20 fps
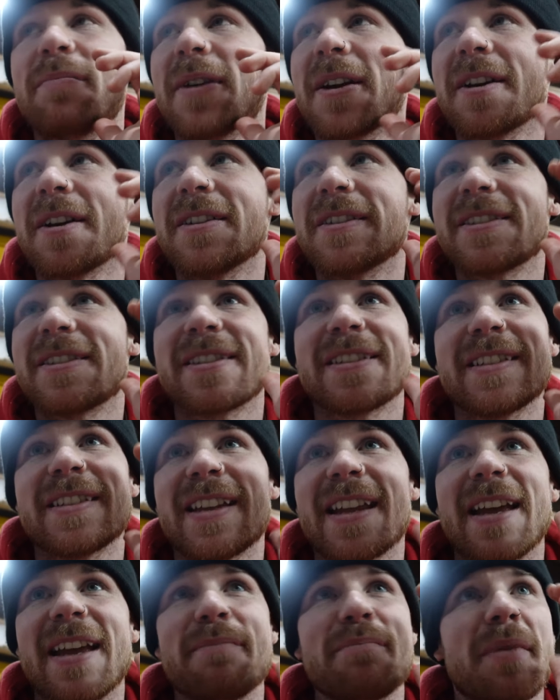because
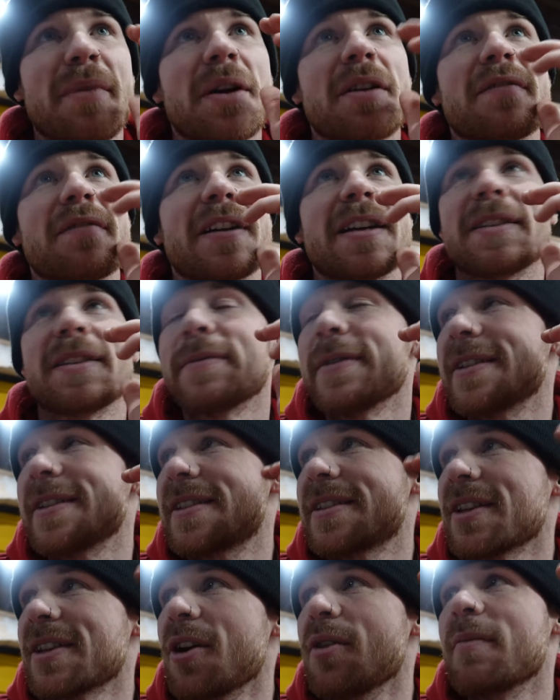it motivates me
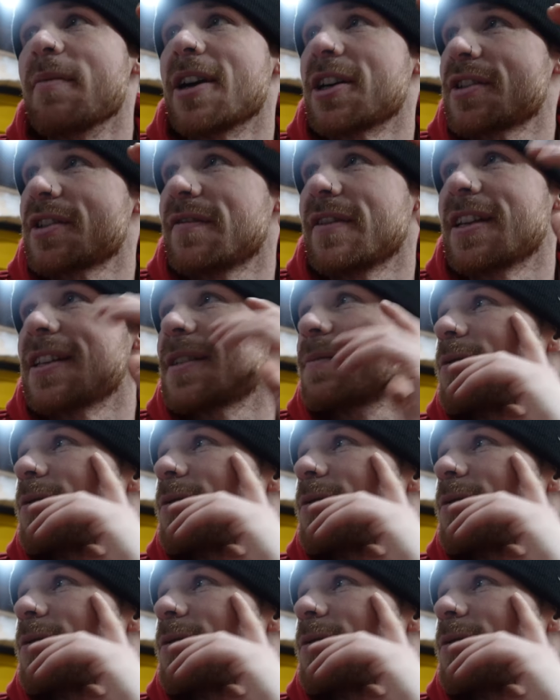so much for this